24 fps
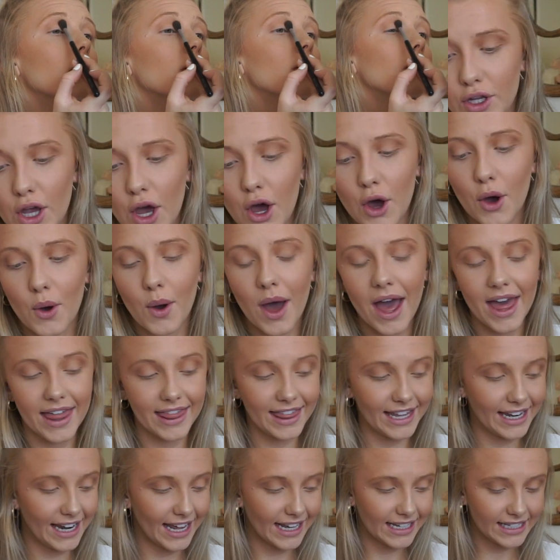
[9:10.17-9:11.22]
So
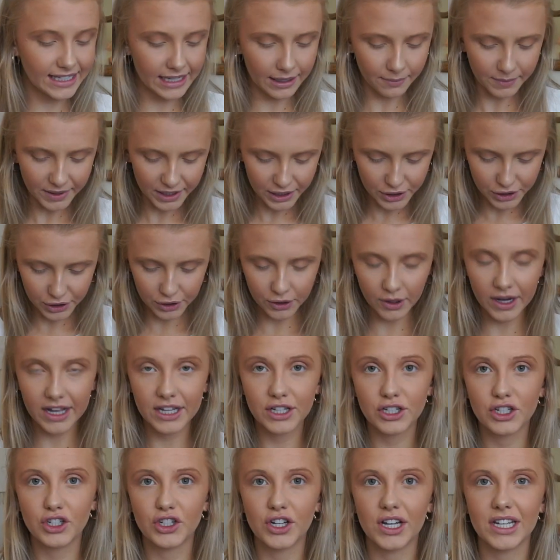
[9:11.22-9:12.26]
the next thing I'm gonna do
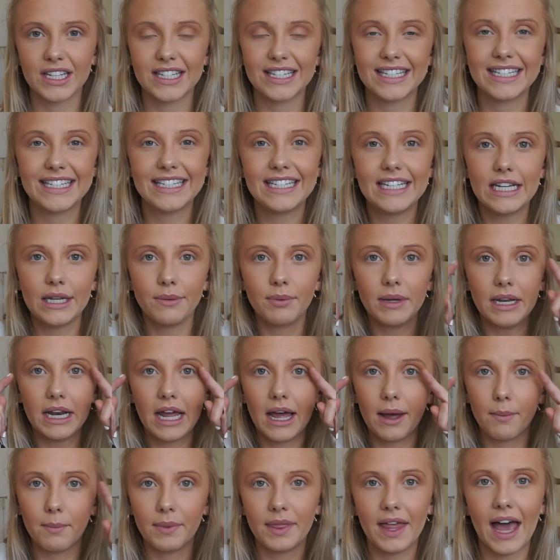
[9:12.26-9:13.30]
is just deepen
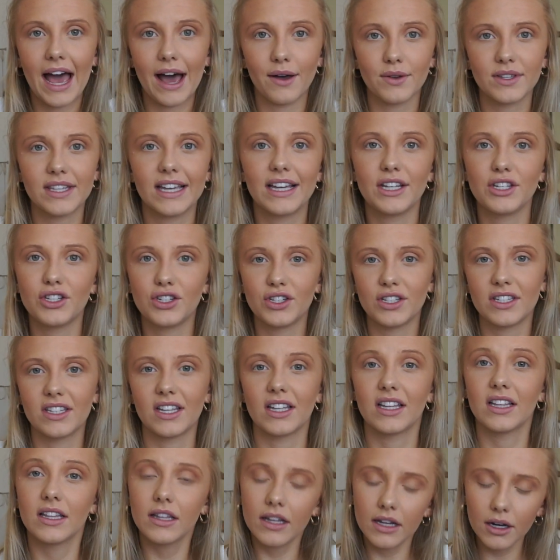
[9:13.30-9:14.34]
up the outsides just
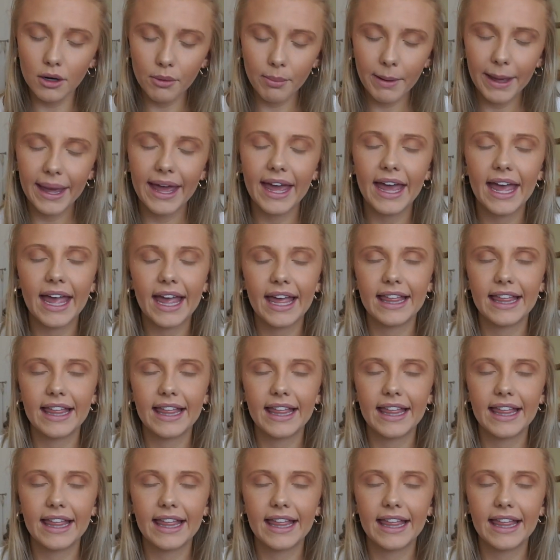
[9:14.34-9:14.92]
a little bit,